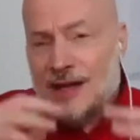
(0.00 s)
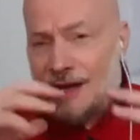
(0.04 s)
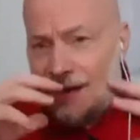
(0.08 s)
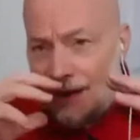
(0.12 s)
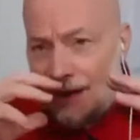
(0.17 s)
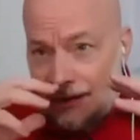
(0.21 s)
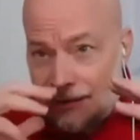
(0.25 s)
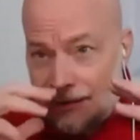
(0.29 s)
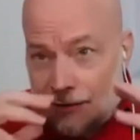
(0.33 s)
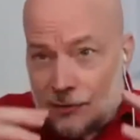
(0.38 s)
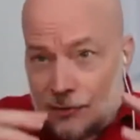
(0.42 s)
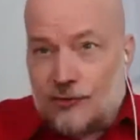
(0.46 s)

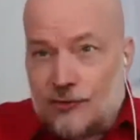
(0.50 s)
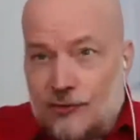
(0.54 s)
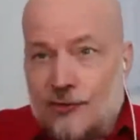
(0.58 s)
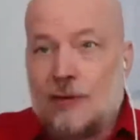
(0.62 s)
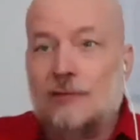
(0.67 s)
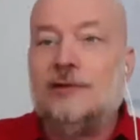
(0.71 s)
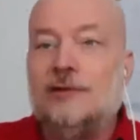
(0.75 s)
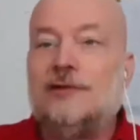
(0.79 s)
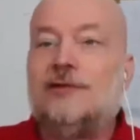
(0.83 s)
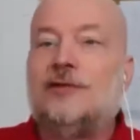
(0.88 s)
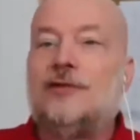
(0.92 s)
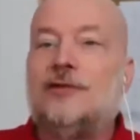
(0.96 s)
I
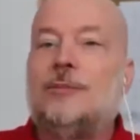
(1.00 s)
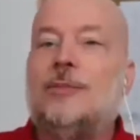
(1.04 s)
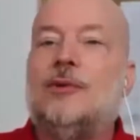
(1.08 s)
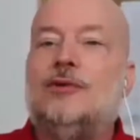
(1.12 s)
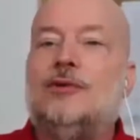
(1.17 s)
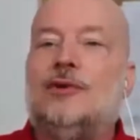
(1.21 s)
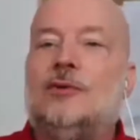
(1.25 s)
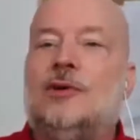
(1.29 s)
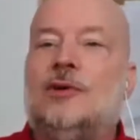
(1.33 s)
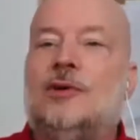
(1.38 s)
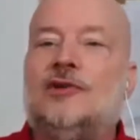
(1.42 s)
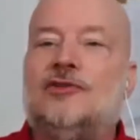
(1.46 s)
control it to the
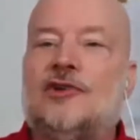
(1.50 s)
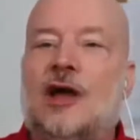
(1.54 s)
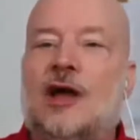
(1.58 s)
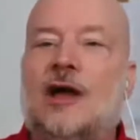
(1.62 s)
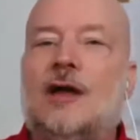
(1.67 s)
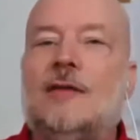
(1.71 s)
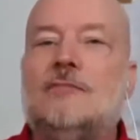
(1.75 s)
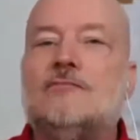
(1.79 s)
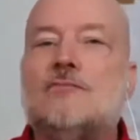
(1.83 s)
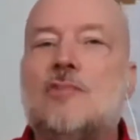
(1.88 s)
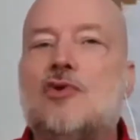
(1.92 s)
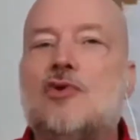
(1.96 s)
point at which
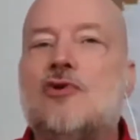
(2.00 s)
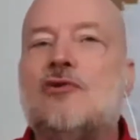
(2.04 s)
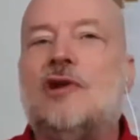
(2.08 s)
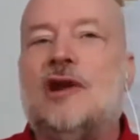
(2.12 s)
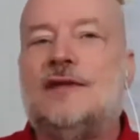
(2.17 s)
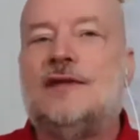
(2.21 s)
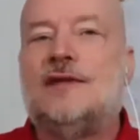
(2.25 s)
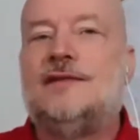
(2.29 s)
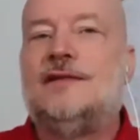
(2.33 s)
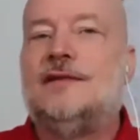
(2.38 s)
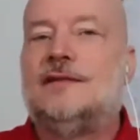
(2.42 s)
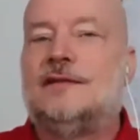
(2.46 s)
I'm more or
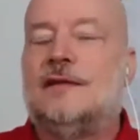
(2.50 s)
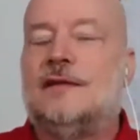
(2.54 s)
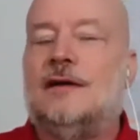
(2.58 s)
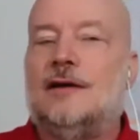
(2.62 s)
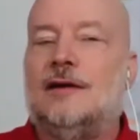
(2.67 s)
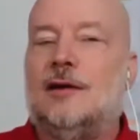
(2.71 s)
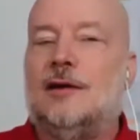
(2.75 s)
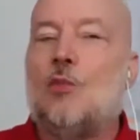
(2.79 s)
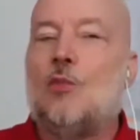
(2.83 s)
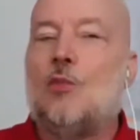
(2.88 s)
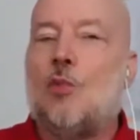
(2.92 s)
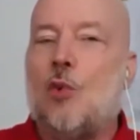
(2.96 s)
less
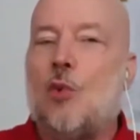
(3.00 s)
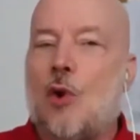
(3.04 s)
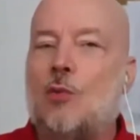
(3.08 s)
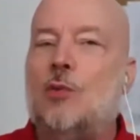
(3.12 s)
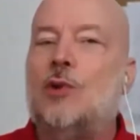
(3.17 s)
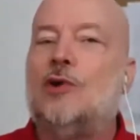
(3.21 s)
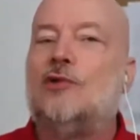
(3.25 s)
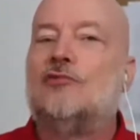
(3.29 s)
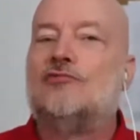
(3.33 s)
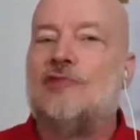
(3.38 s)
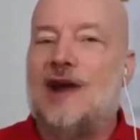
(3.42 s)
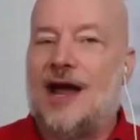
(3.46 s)
deciding what
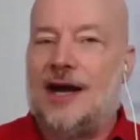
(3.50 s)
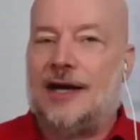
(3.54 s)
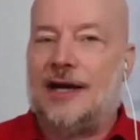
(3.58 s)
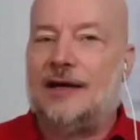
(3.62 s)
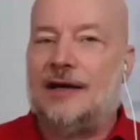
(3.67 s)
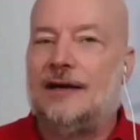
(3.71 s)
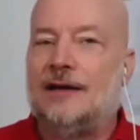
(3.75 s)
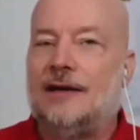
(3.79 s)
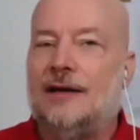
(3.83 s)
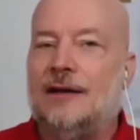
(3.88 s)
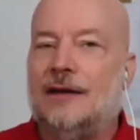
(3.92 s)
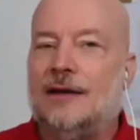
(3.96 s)
will
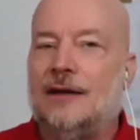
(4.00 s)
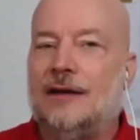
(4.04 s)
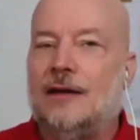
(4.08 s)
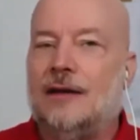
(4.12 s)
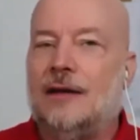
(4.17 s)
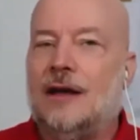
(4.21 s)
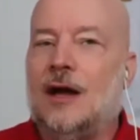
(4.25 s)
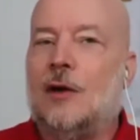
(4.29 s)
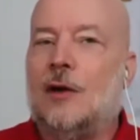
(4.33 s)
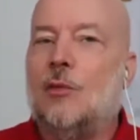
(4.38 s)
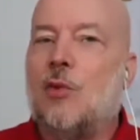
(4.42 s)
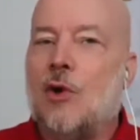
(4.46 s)
rank
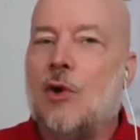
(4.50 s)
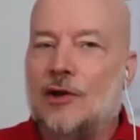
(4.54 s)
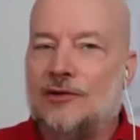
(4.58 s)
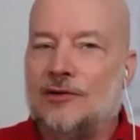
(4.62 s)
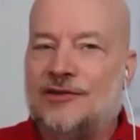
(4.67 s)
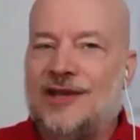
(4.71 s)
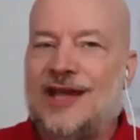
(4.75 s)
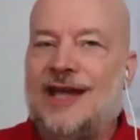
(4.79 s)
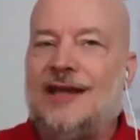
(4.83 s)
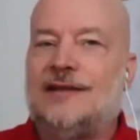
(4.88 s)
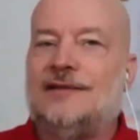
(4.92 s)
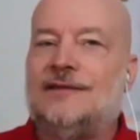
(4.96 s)
and what
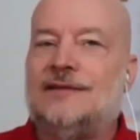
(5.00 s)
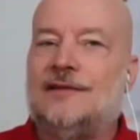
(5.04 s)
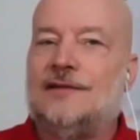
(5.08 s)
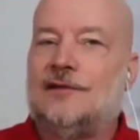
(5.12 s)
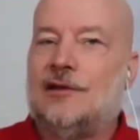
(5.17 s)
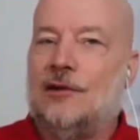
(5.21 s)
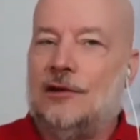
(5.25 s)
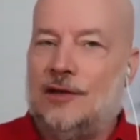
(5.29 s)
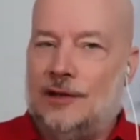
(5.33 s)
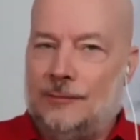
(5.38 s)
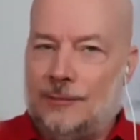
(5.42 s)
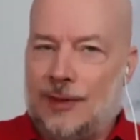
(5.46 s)
text is
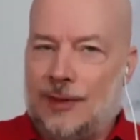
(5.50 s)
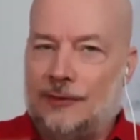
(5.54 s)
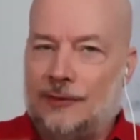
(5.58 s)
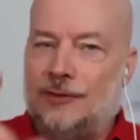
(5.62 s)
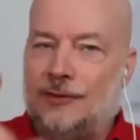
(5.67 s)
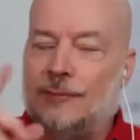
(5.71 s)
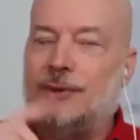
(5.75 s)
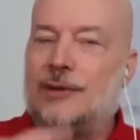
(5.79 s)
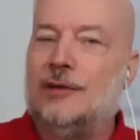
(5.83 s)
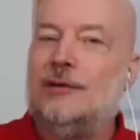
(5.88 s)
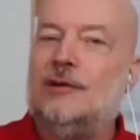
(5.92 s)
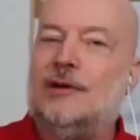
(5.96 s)
showing in both the
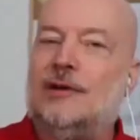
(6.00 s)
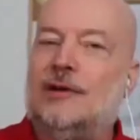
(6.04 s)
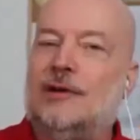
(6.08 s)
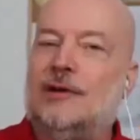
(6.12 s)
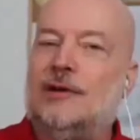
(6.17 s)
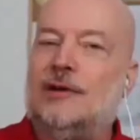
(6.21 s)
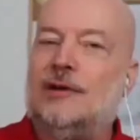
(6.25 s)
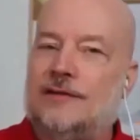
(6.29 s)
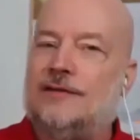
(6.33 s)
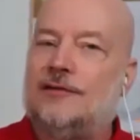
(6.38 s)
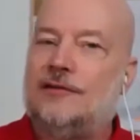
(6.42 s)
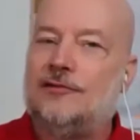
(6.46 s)
blue links
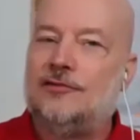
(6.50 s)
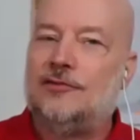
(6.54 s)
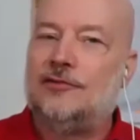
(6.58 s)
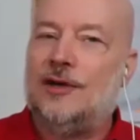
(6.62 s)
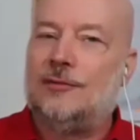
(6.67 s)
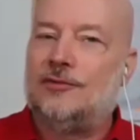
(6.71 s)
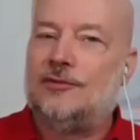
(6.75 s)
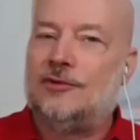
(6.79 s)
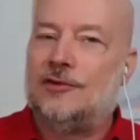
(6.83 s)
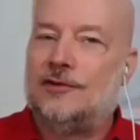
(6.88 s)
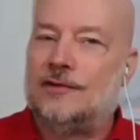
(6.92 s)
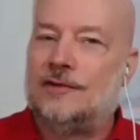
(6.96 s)
and the
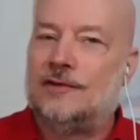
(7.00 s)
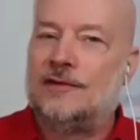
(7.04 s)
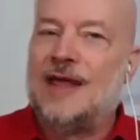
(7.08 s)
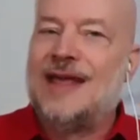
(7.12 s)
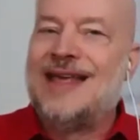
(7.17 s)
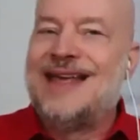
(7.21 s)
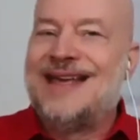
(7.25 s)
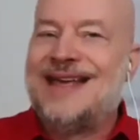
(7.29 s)
descriptions.